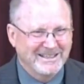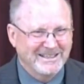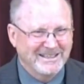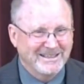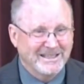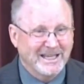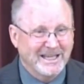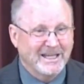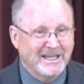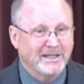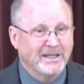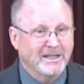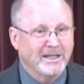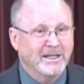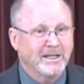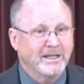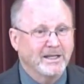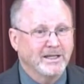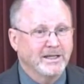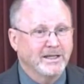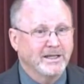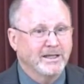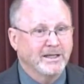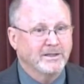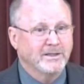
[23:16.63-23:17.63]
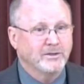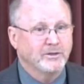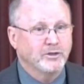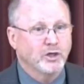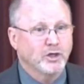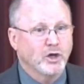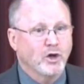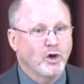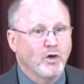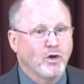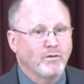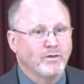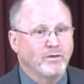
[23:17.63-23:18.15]
That
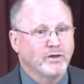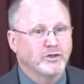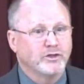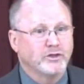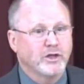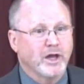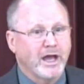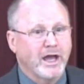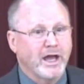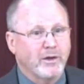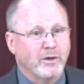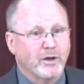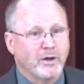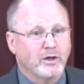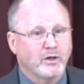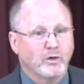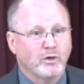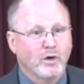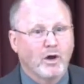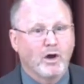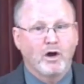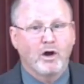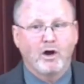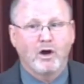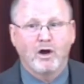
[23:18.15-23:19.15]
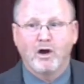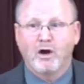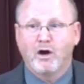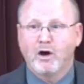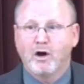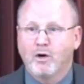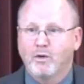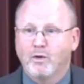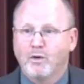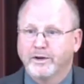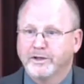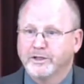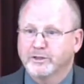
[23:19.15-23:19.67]
Jehovah Jireh, who
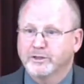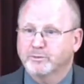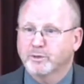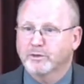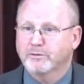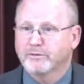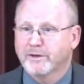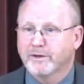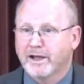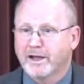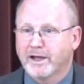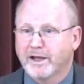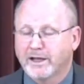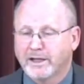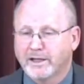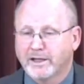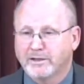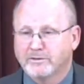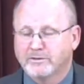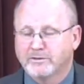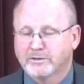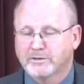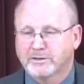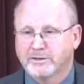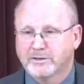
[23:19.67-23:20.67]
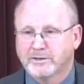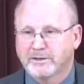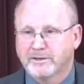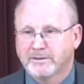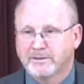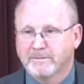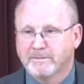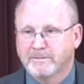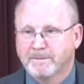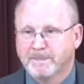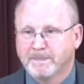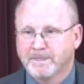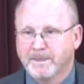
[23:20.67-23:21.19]
always provides,
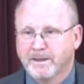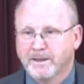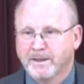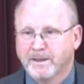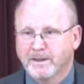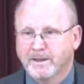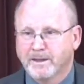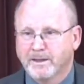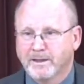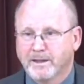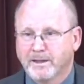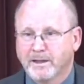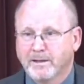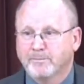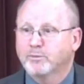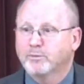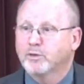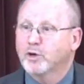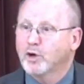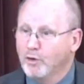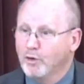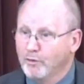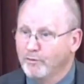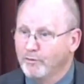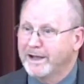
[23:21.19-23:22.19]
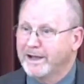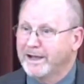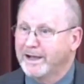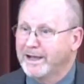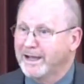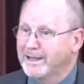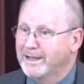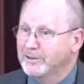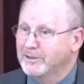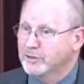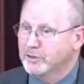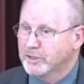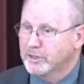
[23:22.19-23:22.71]

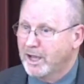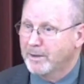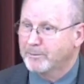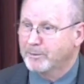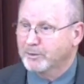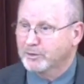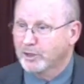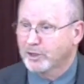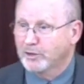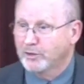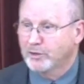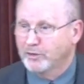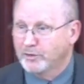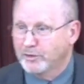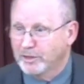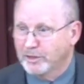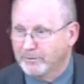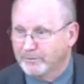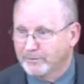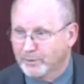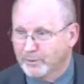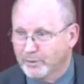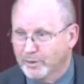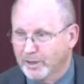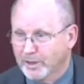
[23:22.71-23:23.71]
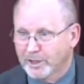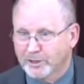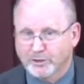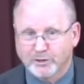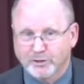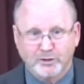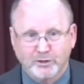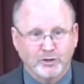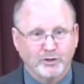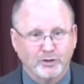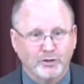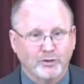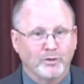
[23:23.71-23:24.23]
provides an opportunity for us
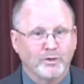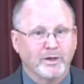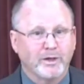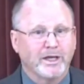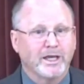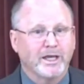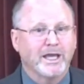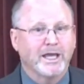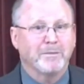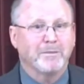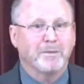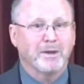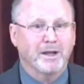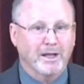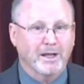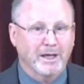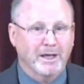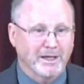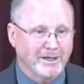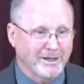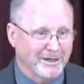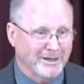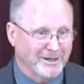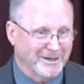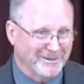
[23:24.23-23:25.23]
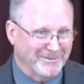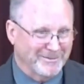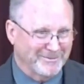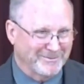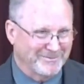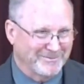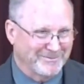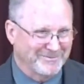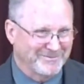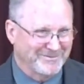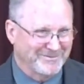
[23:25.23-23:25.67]
to emulate him.